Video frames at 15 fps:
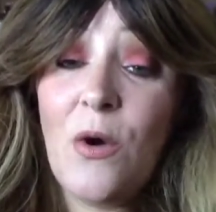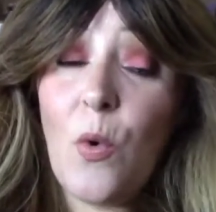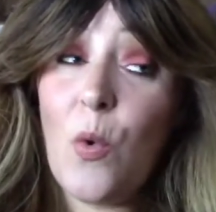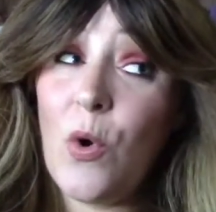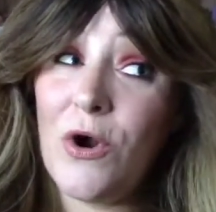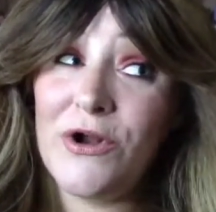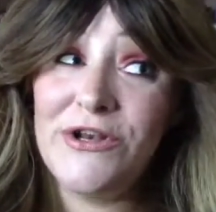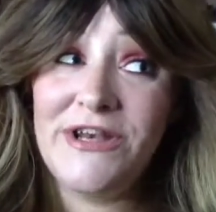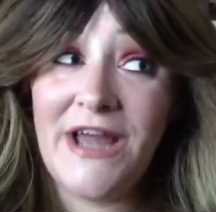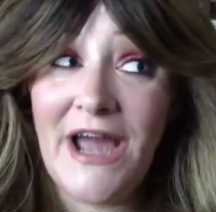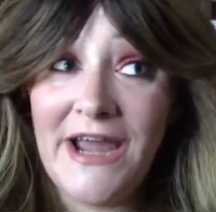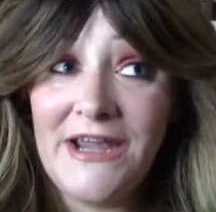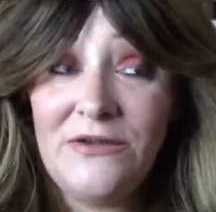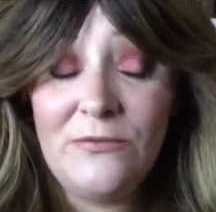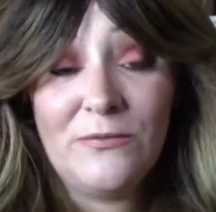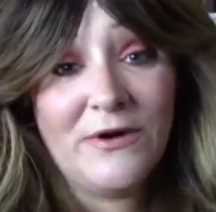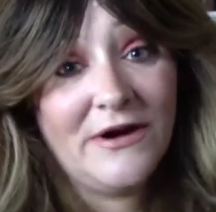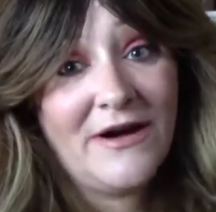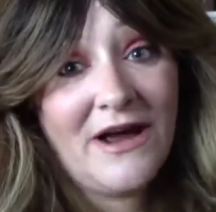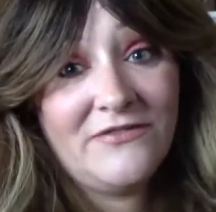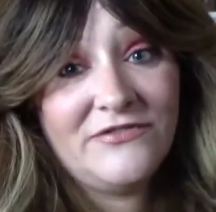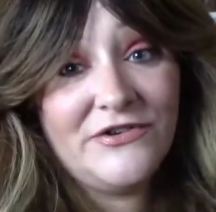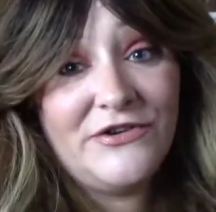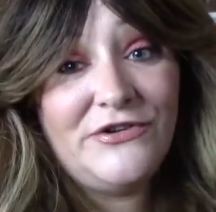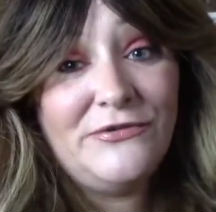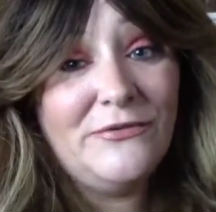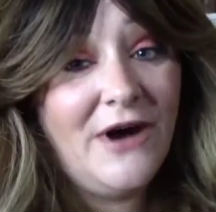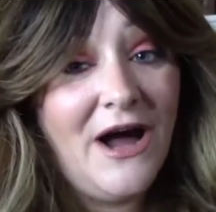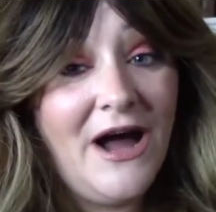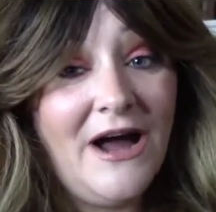or night wherever
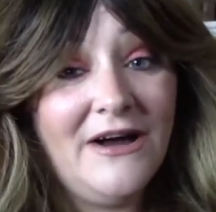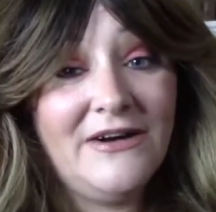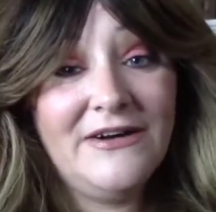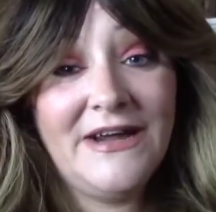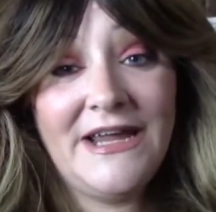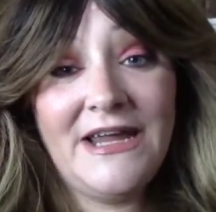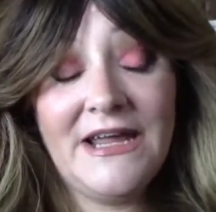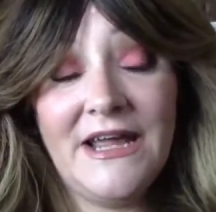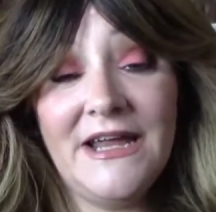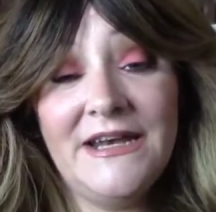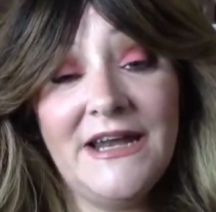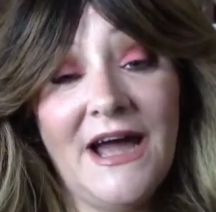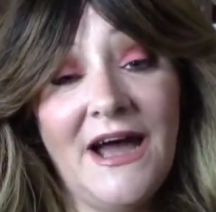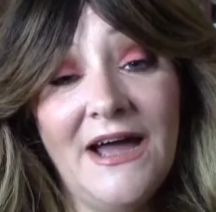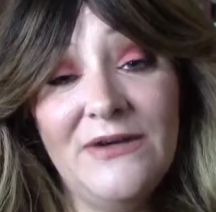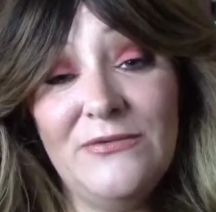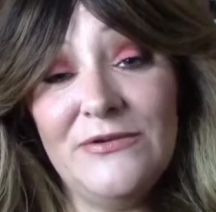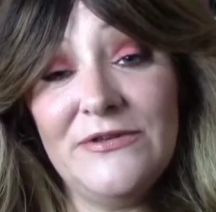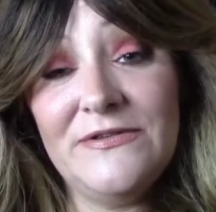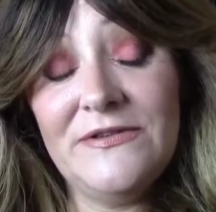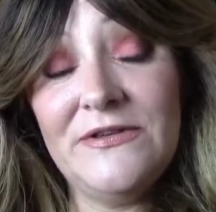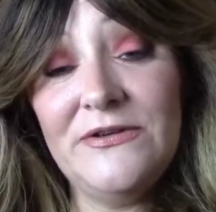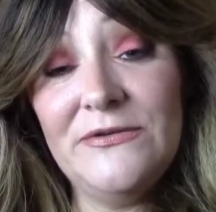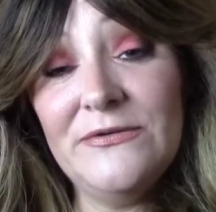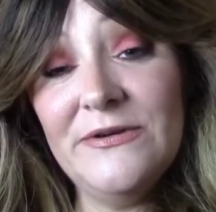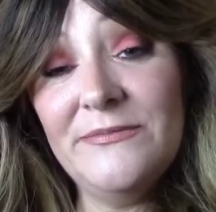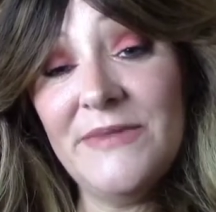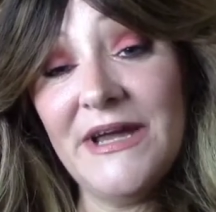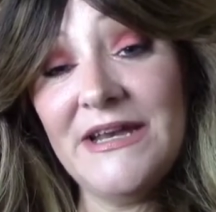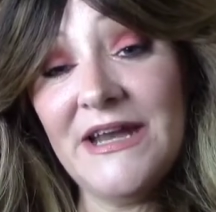you are, and I will see you
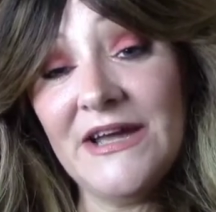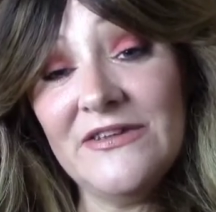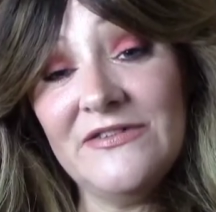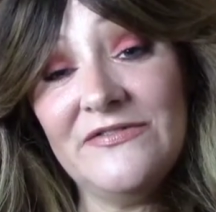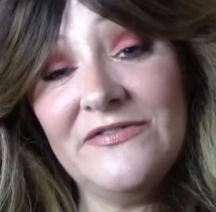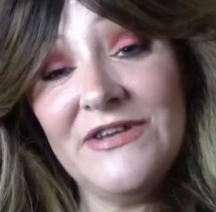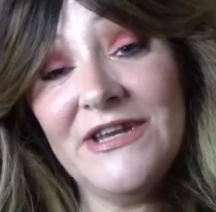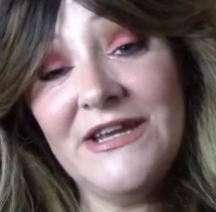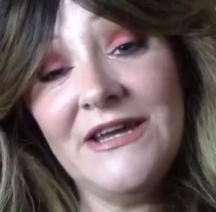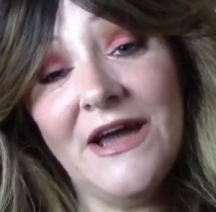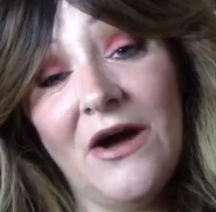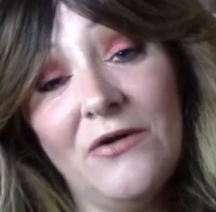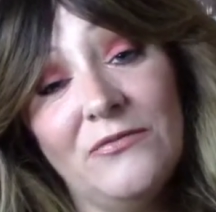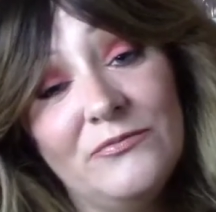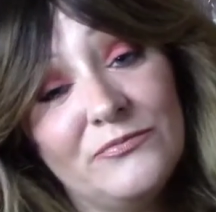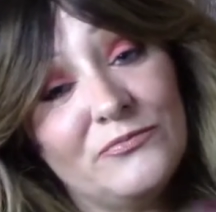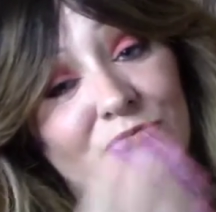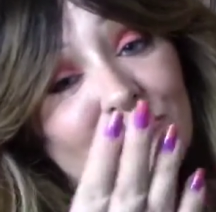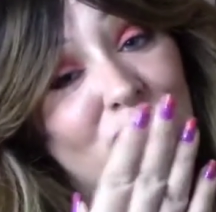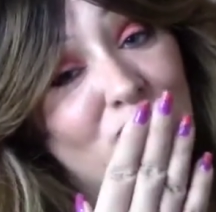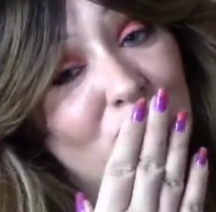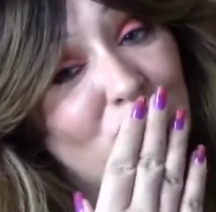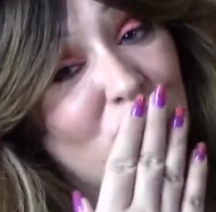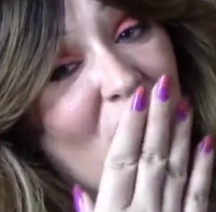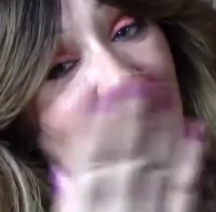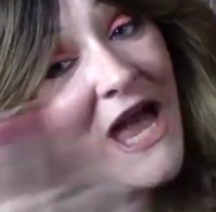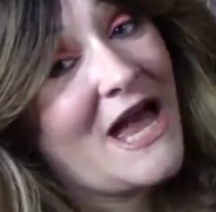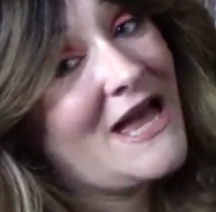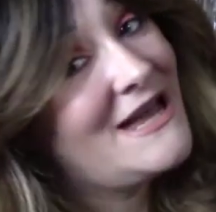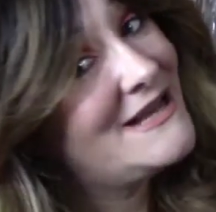in my next video.
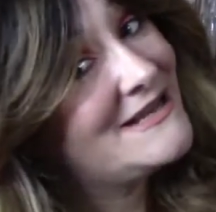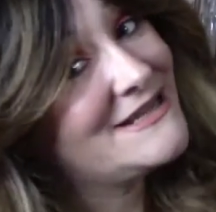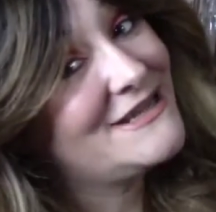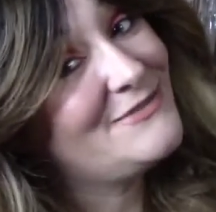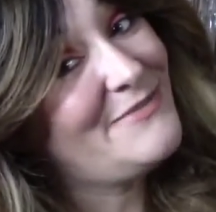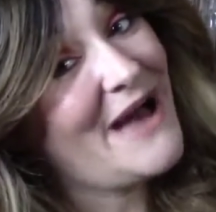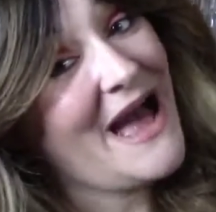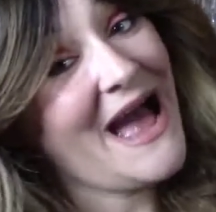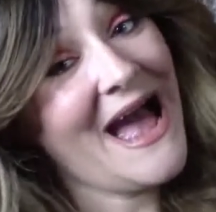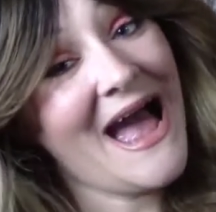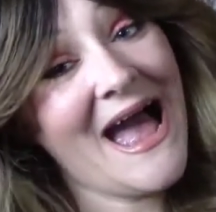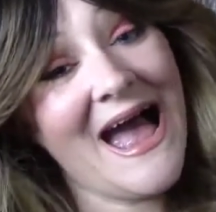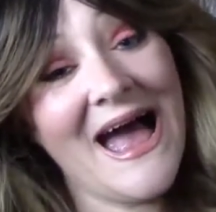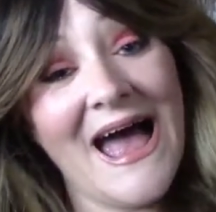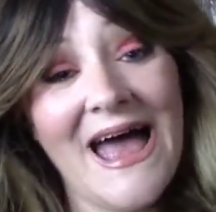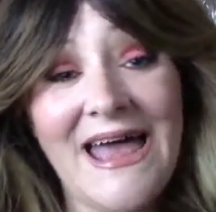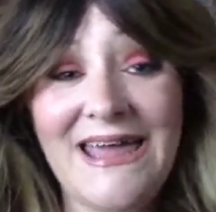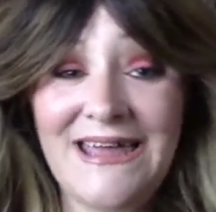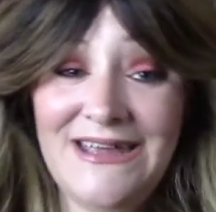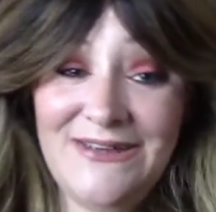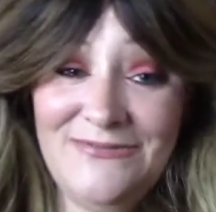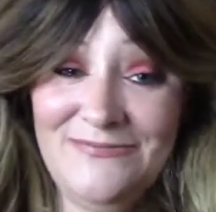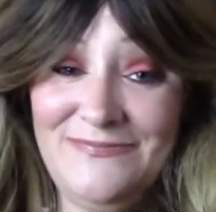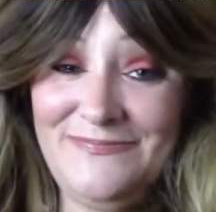Goodbye.